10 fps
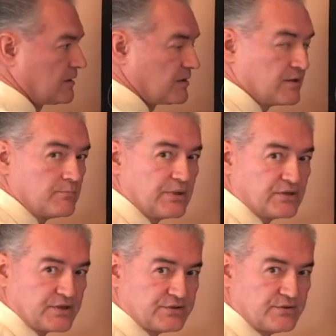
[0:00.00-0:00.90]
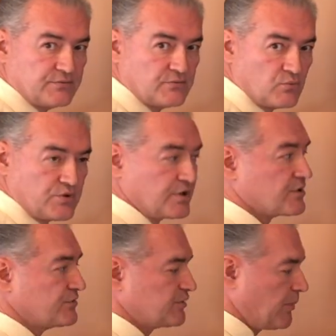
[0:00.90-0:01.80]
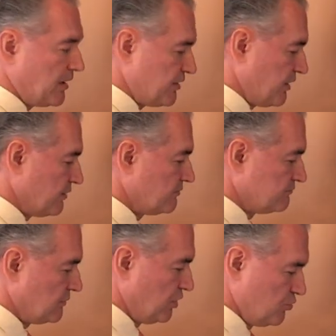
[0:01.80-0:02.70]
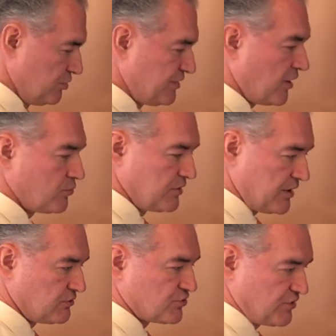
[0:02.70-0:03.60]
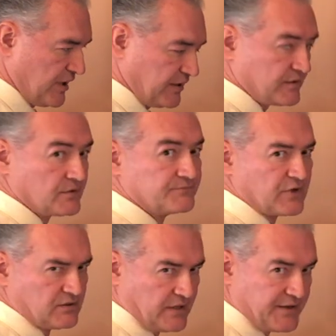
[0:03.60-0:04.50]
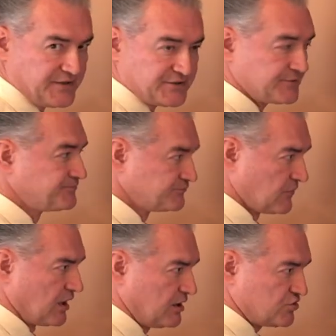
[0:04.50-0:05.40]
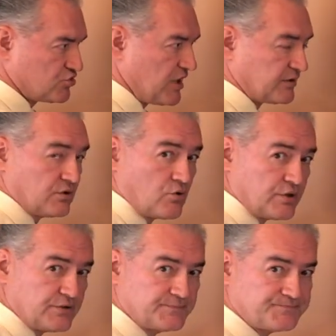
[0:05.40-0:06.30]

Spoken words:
the billiard with the corresponding unit equilateral triangle lattice constructed on it.